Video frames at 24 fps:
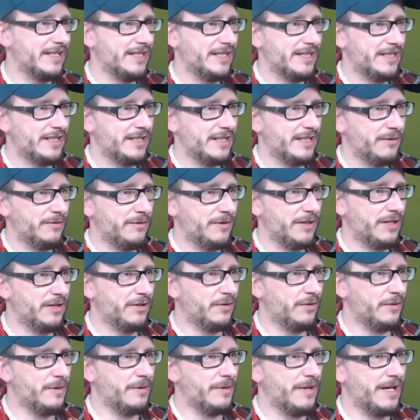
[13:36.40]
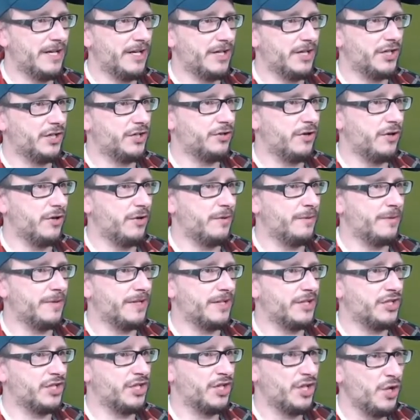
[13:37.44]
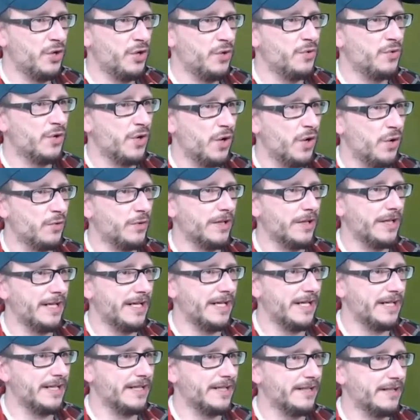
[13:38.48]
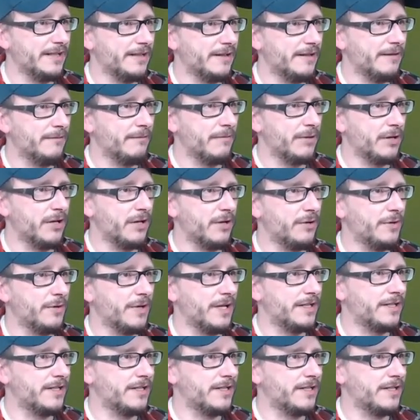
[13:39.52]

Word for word: We thought we were in control with a two goal lead and blown it.